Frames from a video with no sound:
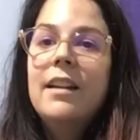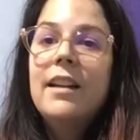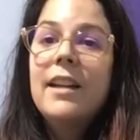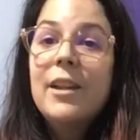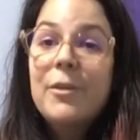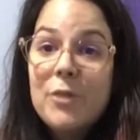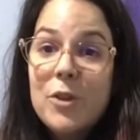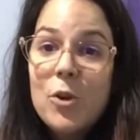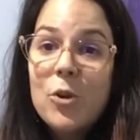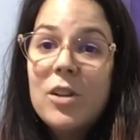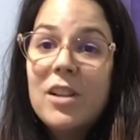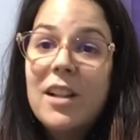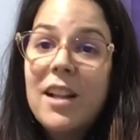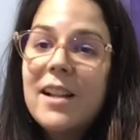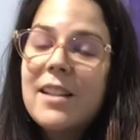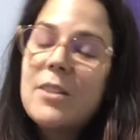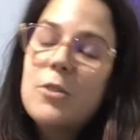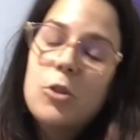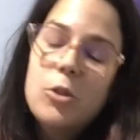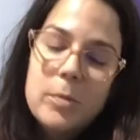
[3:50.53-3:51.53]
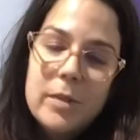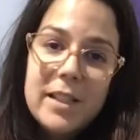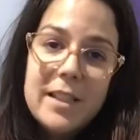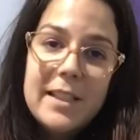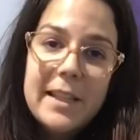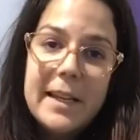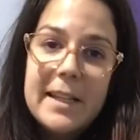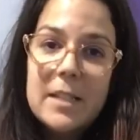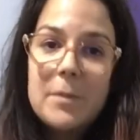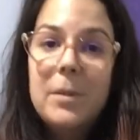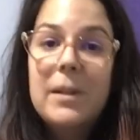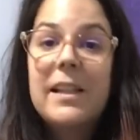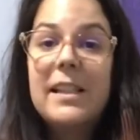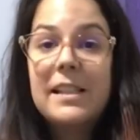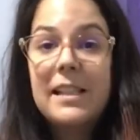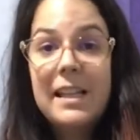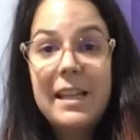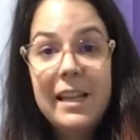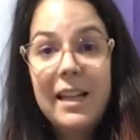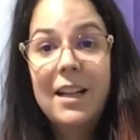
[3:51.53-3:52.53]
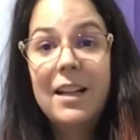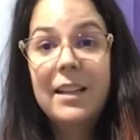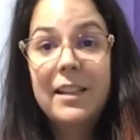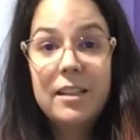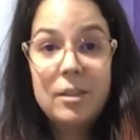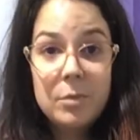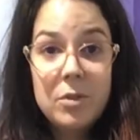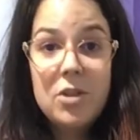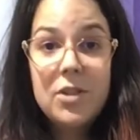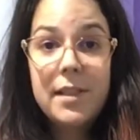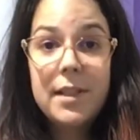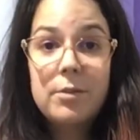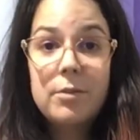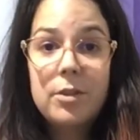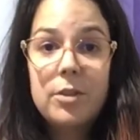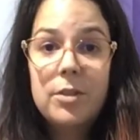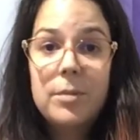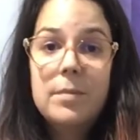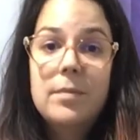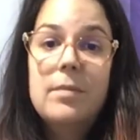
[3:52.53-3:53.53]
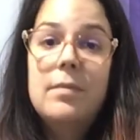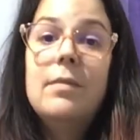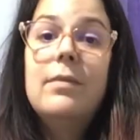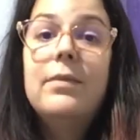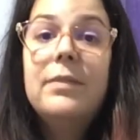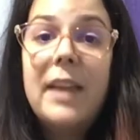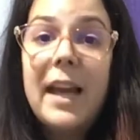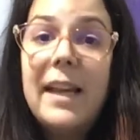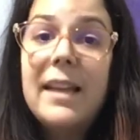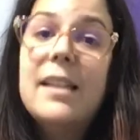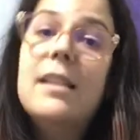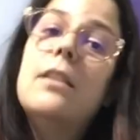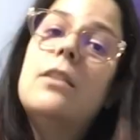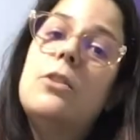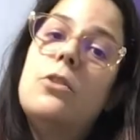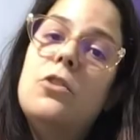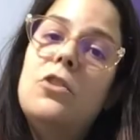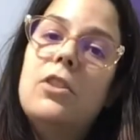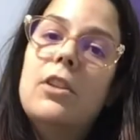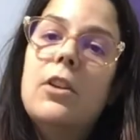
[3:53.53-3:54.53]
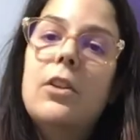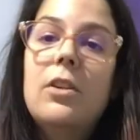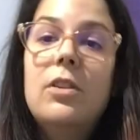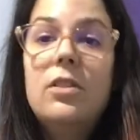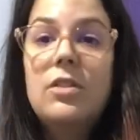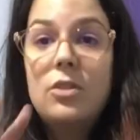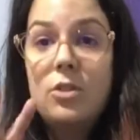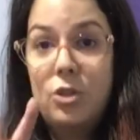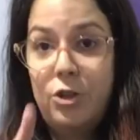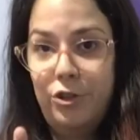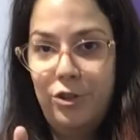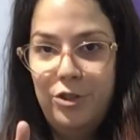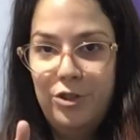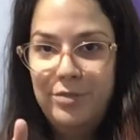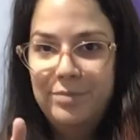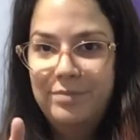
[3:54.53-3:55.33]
If your class normally takes place here in the music room, that is Studio 2.